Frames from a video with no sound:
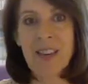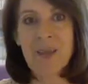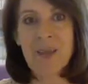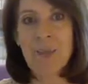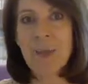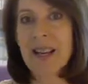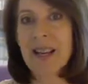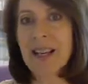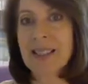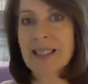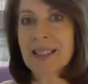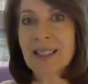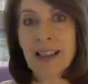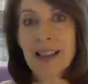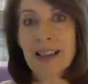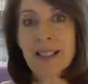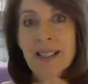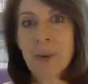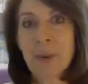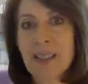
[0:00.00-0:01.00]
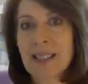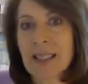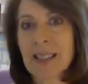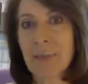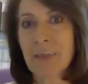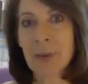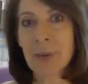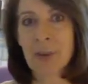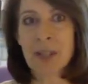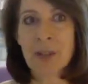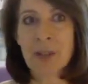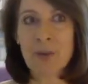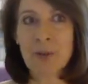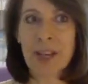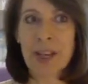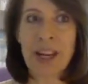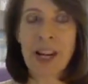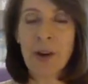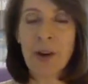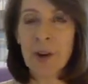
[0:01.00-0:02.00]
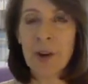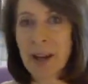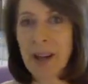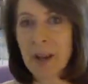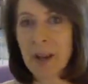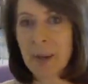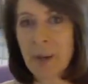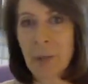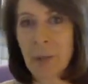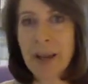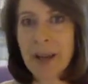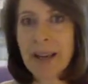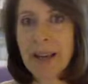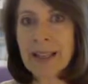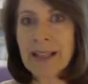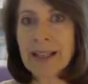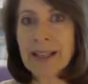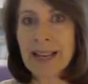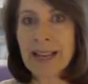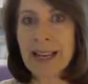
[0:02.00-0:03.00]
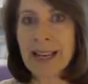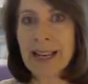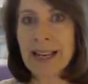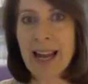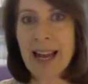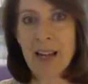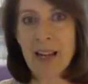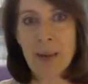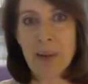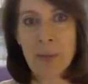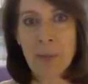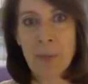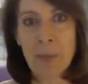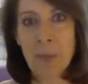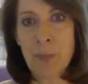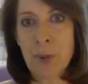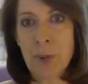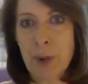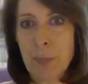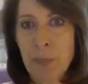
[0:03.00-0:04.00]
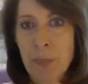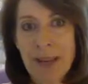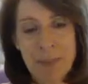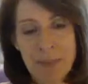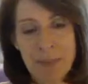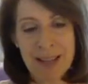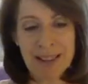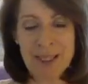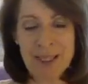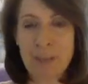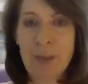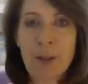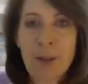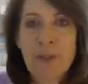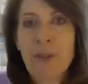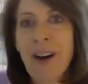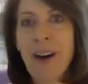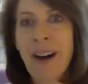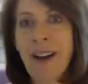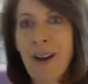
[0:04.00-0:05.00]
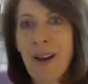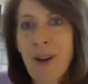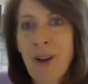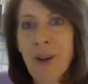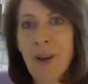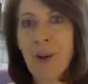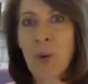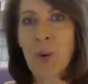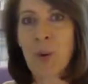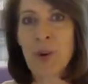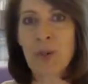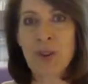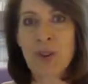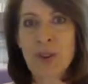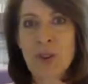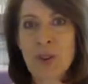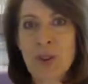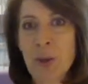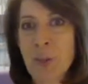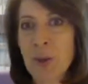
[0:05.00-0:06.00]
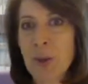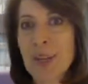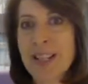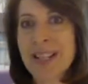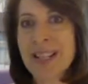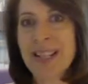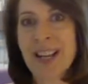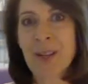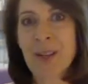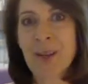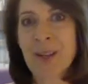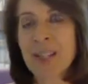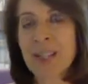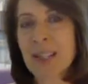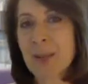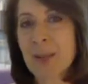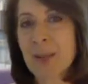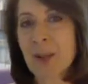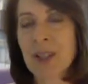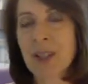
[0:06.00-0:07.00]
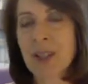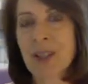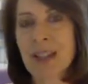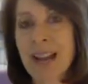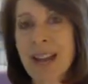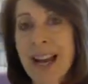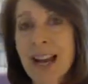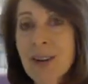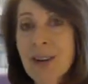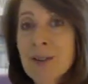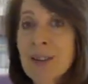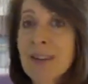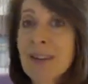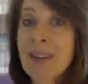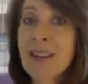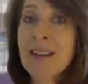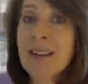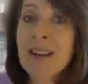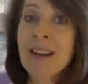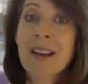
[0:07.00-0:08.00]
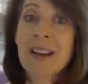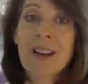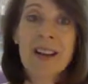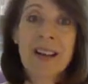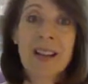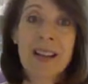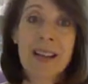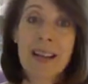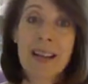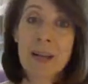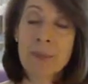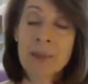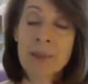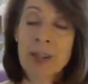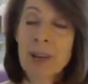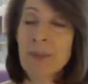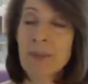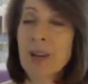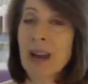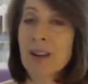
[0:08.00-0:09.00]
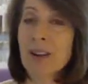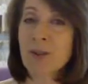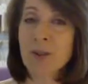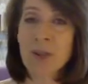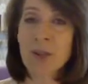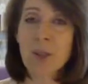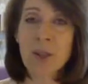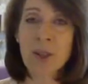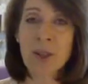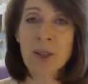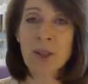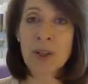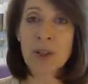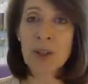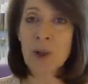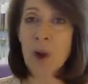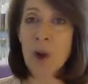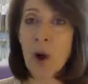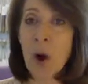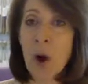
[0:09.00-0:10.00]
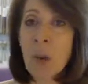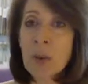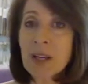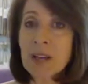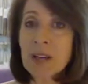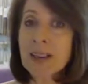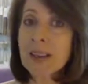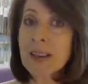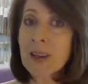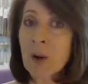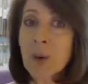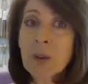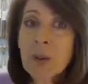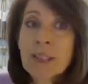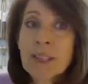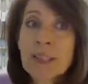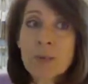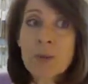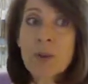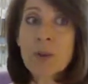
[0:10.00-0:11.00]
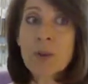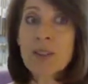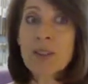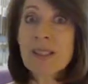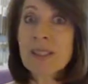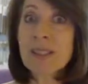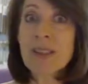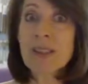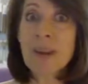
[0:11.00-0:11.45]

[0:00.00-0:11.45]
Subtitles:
be excited by something when you tear it out of a magazine and you make this big file, or if you start putting together idea books on house, and then it comes time to actually work on your home and you think, holy smokes,